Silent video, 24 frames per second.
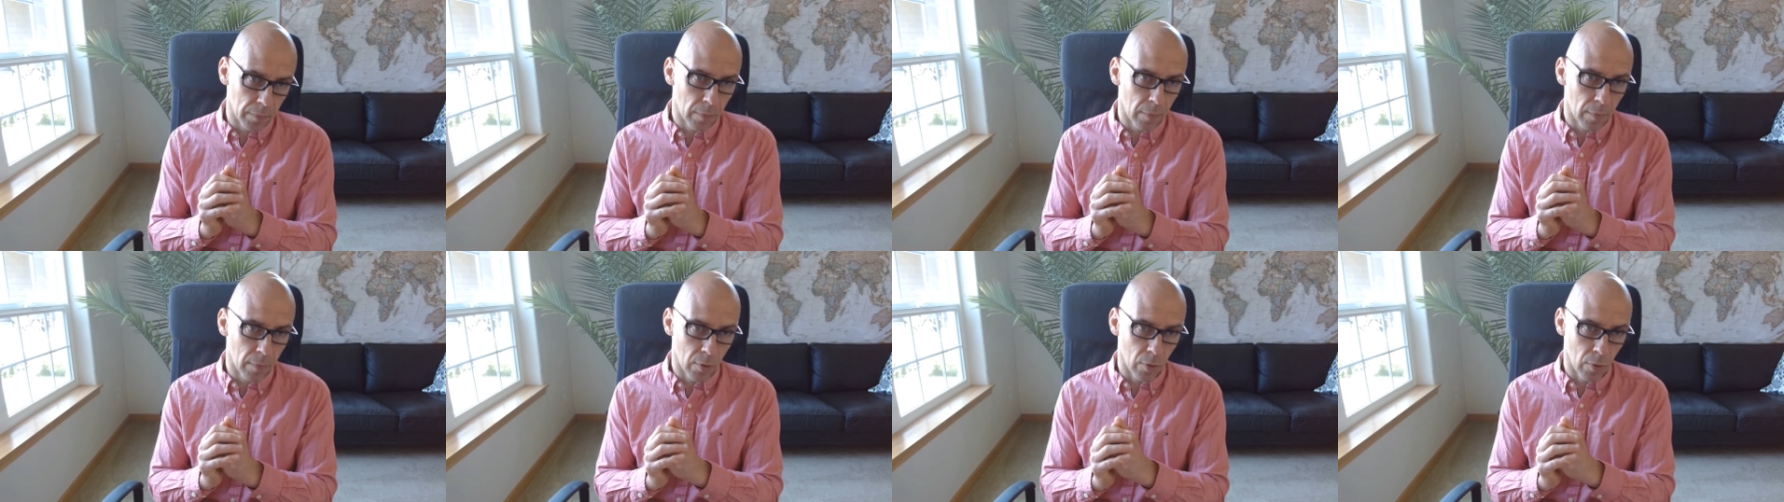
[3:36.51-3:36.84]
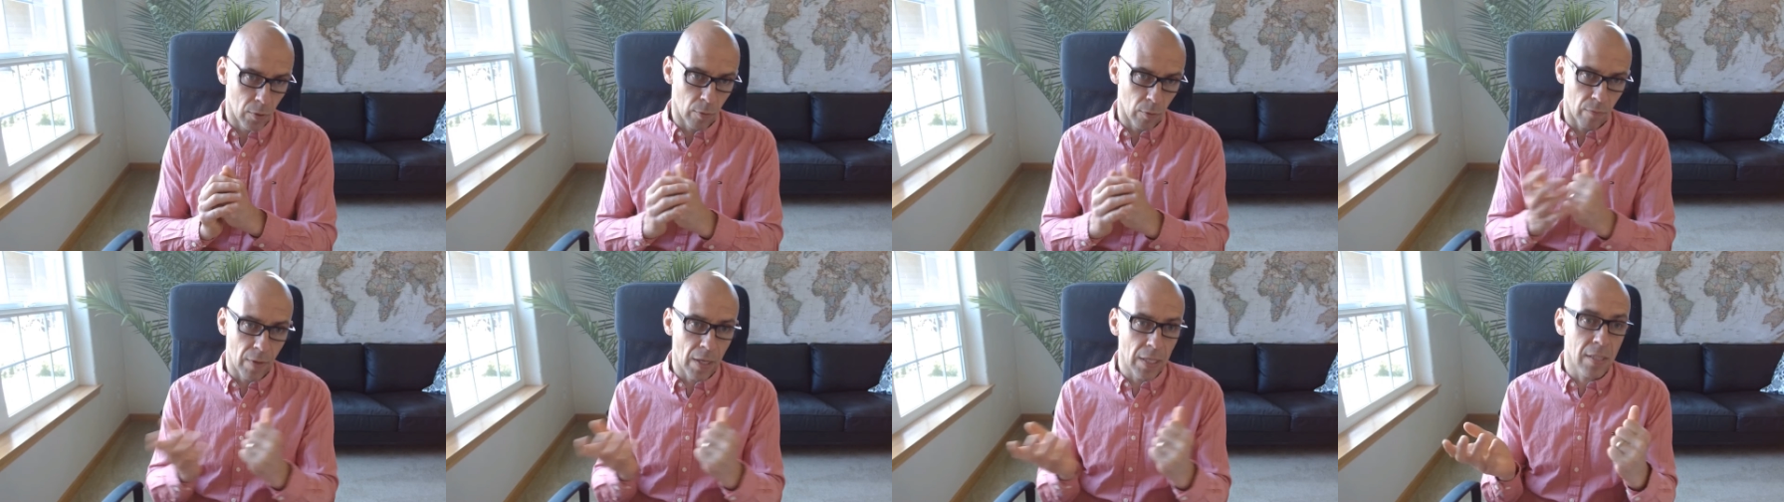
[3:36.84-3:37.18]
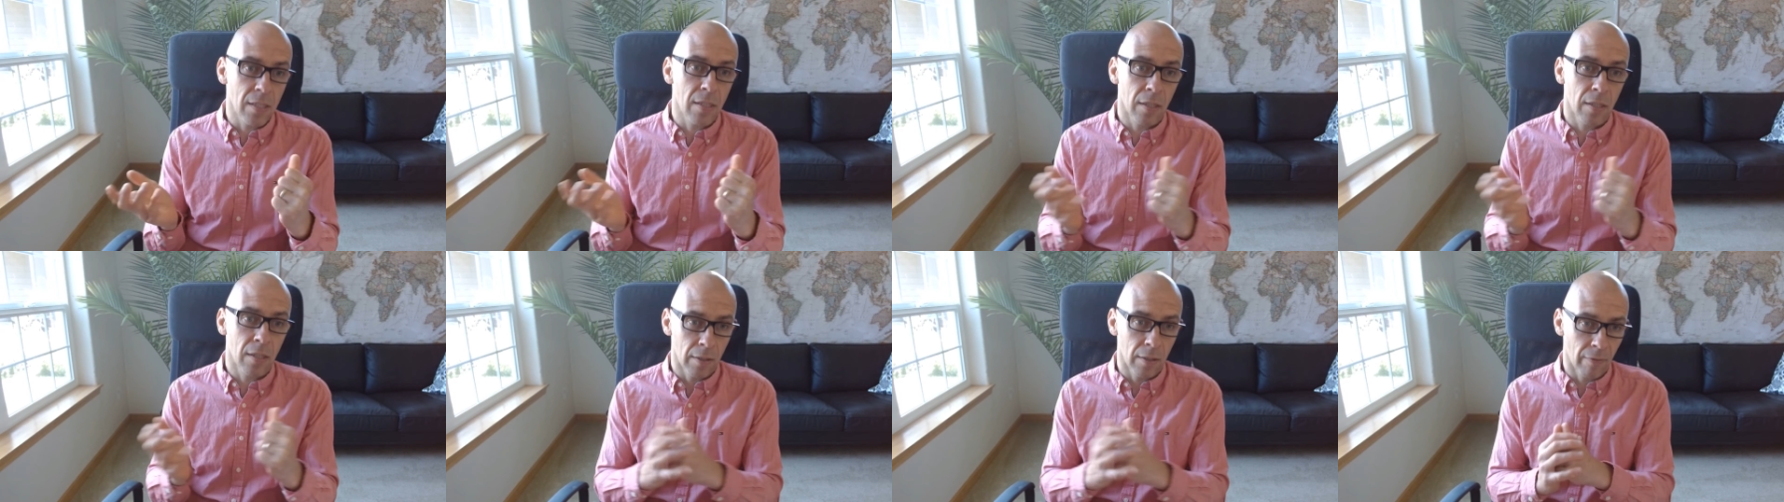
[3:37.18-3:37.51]
So that's
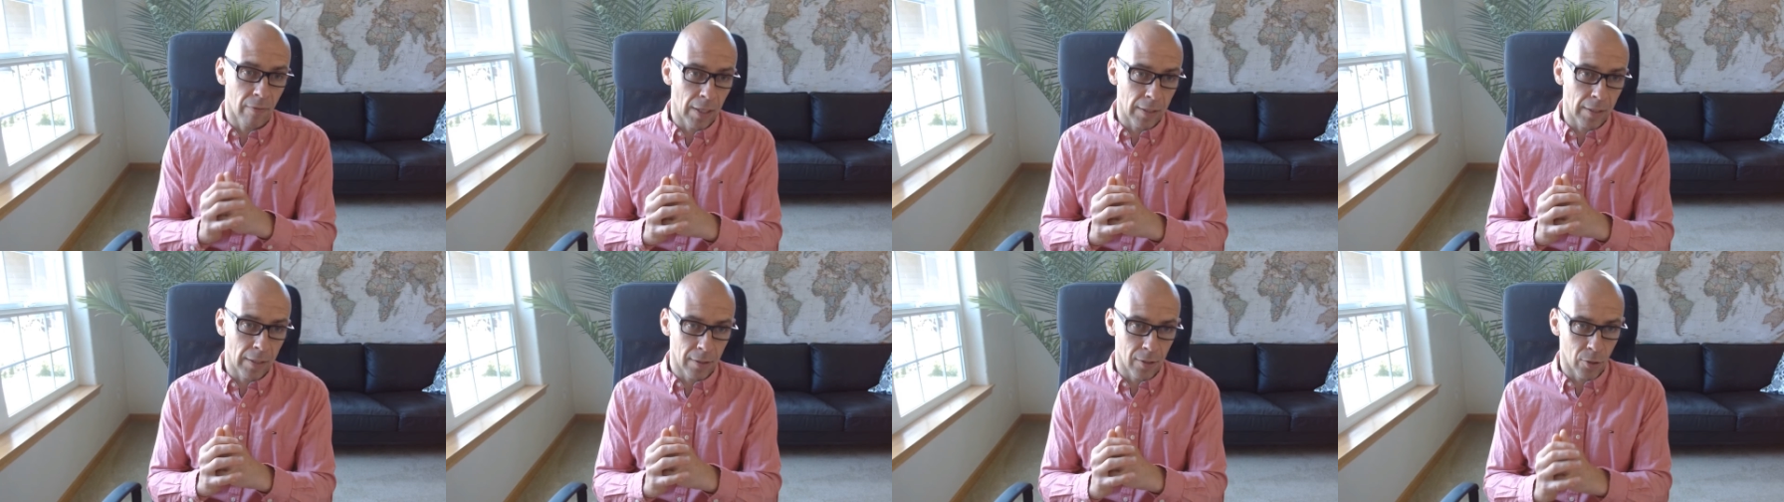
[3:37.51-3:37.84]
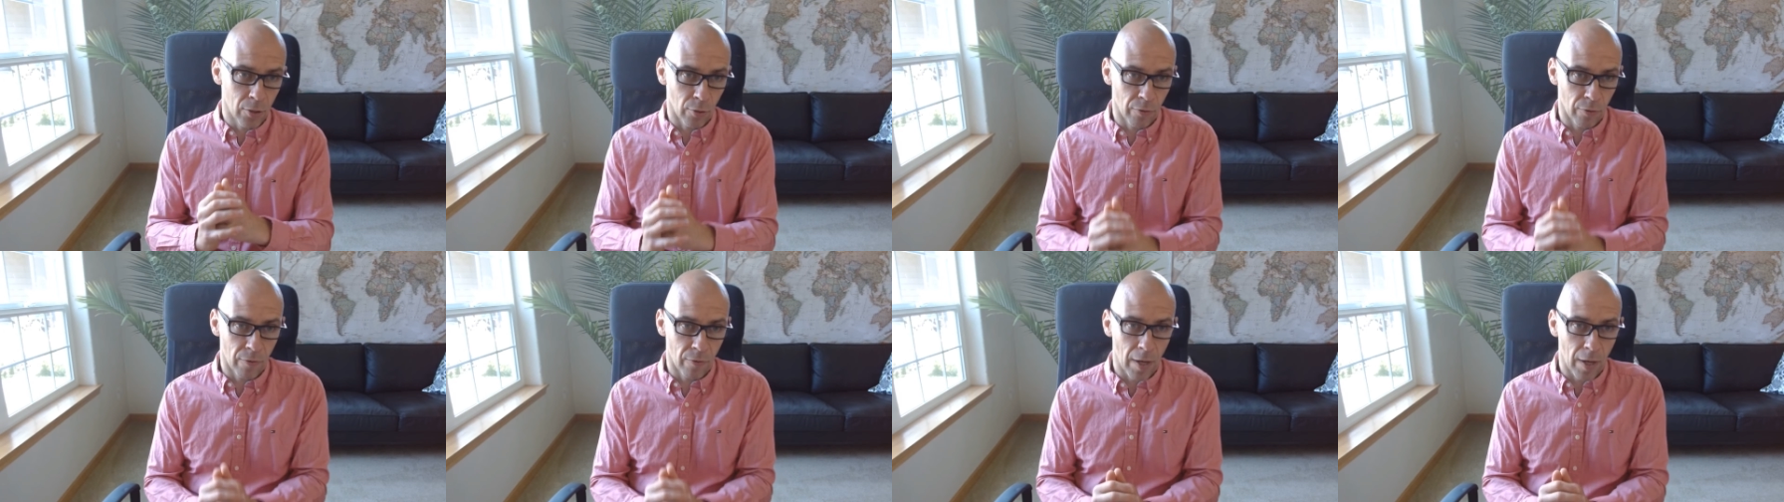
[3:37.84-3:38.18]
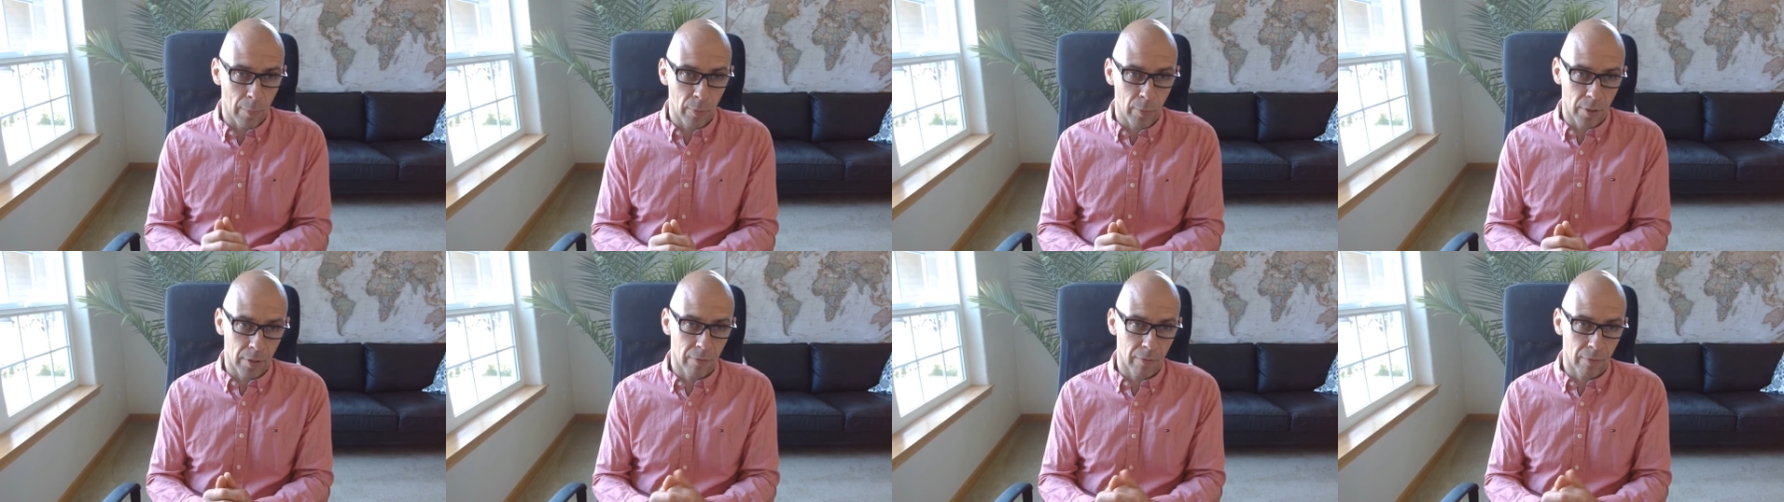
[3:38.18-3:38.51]
the advantage of
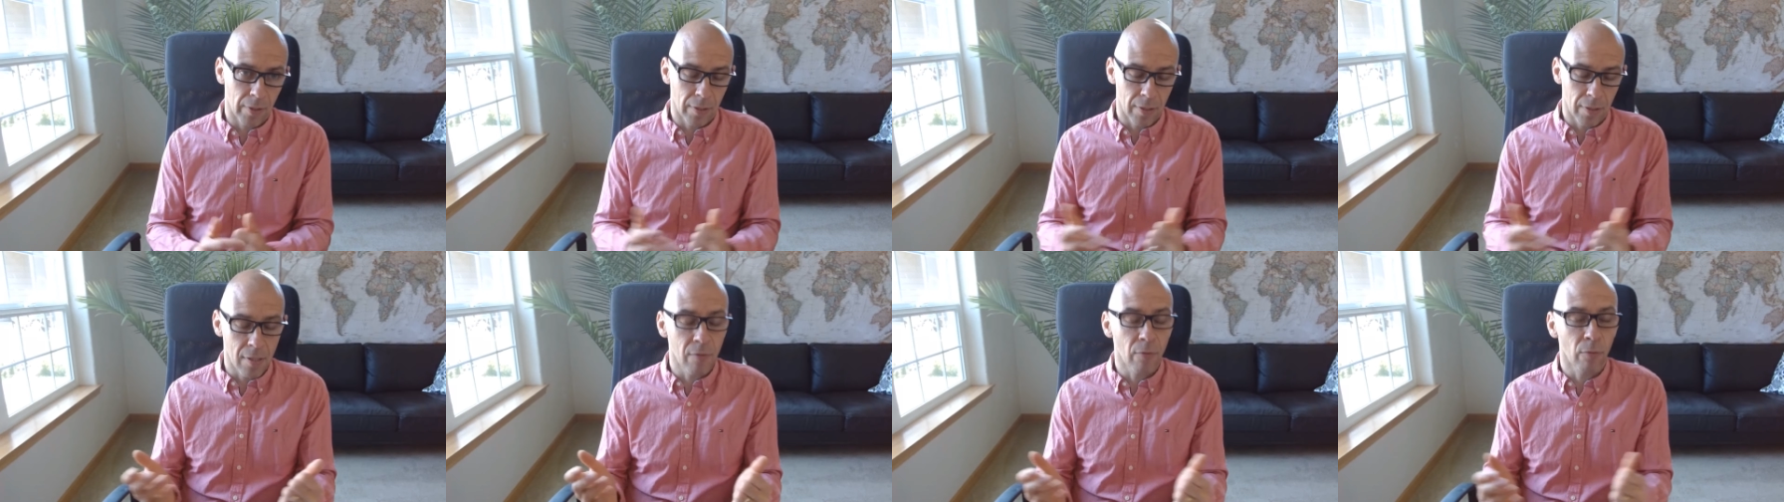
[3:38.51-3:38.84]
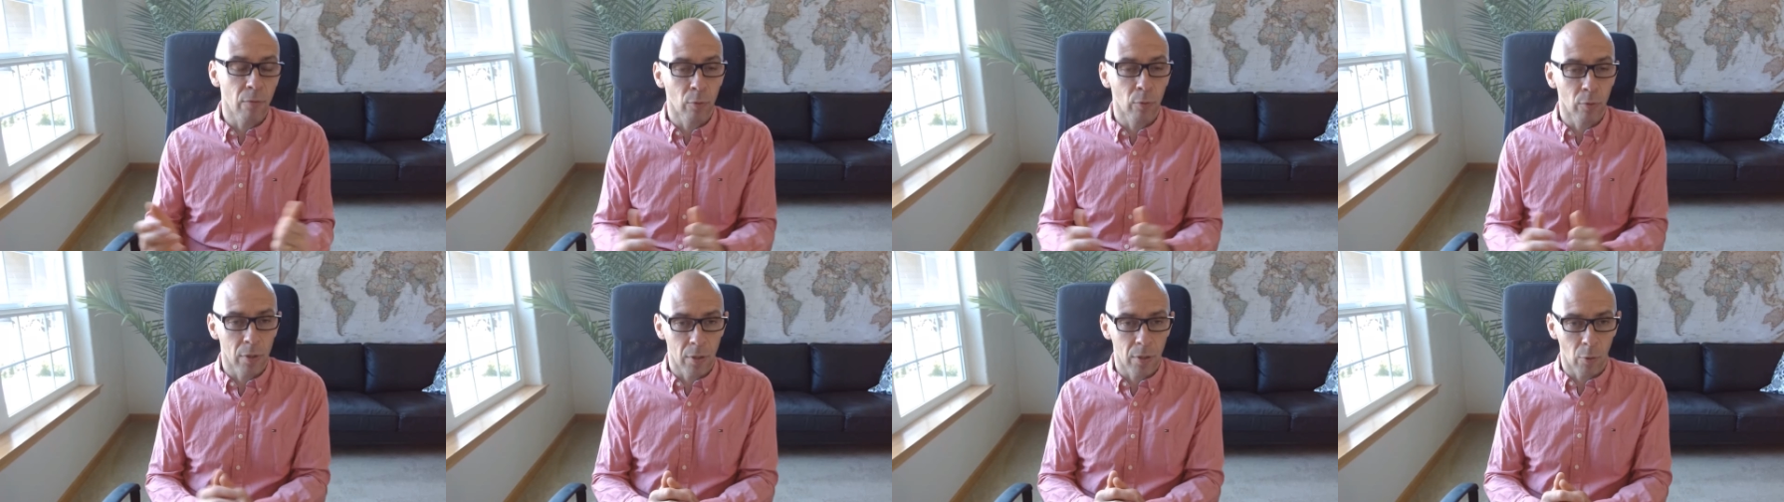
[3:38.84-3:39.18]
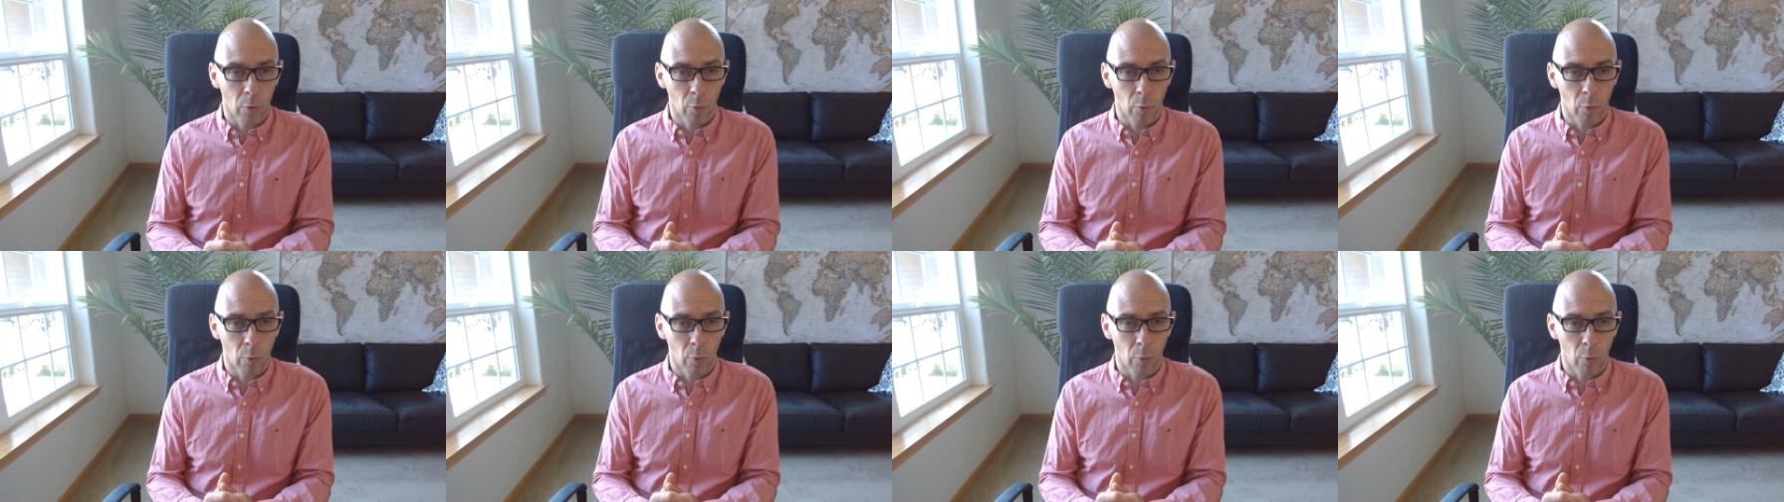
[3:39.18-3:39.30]
Fabric, that it's fully